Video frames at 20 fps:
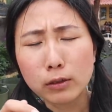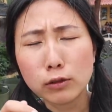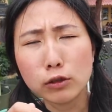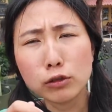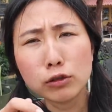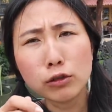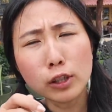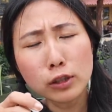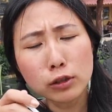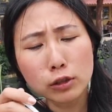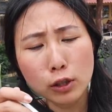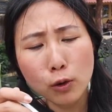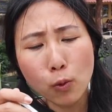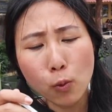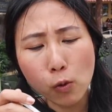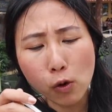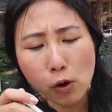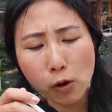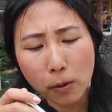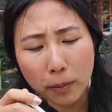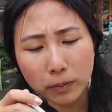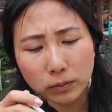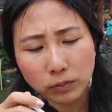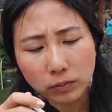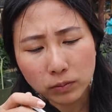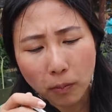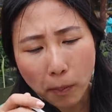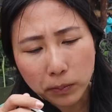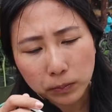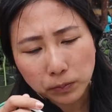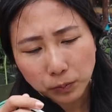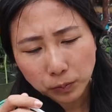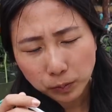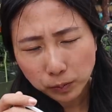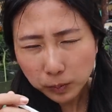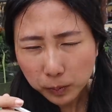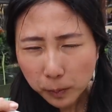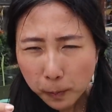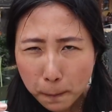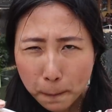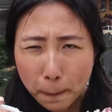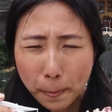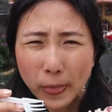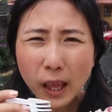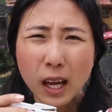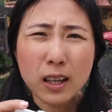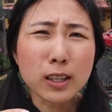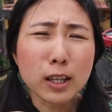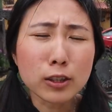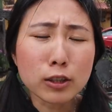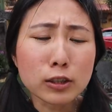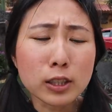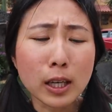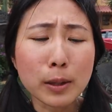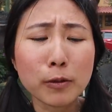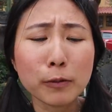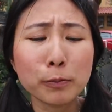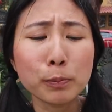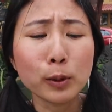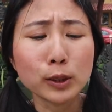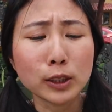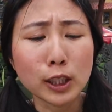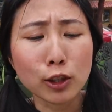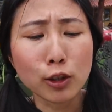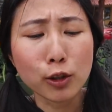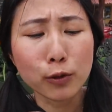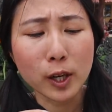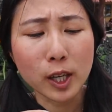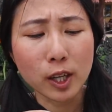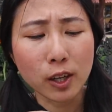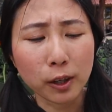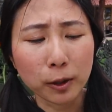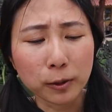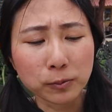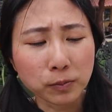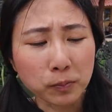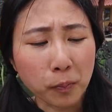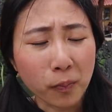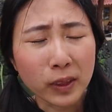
This thing's still warm. Another type of potato right here.